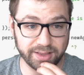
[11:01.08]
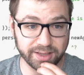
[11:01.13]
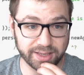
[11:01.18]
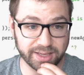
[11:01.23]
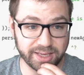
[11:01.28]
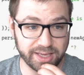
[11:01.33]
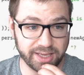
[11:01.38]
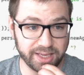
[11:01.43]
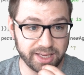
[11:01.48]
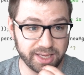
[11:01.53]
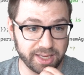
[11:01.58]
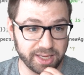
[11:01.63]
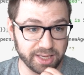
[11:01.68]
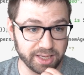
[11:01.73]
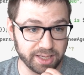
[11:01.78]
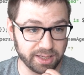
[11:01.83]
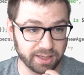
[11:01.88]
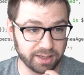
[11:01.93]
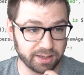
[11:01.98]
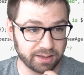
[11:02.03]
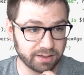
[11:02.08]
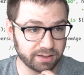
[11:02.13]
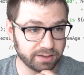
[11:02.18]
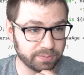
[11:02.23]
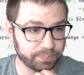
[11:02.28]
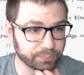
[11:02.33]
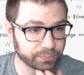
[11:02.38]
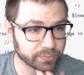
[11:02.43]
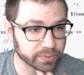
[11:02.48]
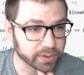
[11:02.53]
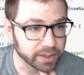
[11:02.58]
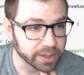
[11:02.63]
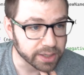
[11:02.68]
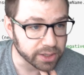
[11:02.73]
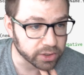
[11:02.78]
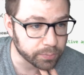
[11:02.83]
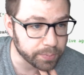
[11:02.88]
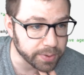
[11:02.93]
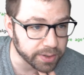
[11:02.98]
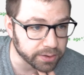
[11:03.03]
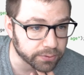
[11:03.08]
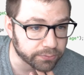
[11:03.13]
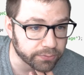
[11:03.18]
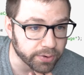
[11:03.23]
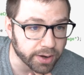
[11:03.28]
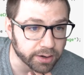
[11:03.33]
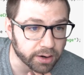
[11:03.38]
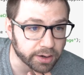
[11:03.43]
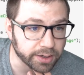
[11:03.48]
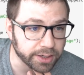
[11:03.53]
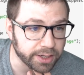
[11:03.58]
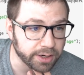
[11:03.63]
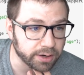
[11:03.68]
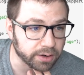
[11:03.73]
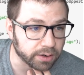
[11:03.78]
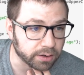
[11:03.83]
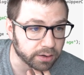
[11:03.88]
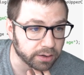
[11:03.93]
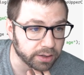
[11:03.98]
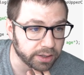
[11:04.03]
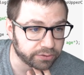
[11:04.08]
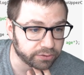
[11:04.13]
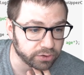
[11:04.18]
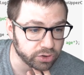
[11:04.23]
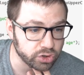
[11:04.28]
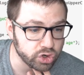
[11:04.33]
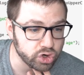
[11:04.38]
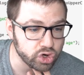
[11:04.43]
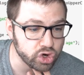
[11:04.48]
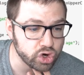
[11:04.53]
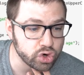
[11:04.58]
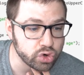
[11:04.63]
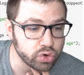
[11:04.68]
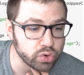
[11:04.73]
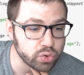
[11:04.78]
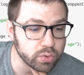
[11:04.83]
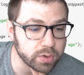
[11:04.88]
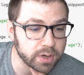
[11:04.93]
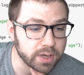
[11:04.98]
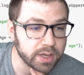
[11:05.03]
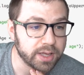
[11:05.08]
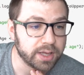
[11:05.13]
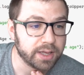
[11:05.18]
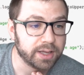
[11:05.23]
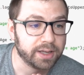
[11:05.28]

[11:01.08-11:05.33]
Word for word: the key is being defined on here. It's a new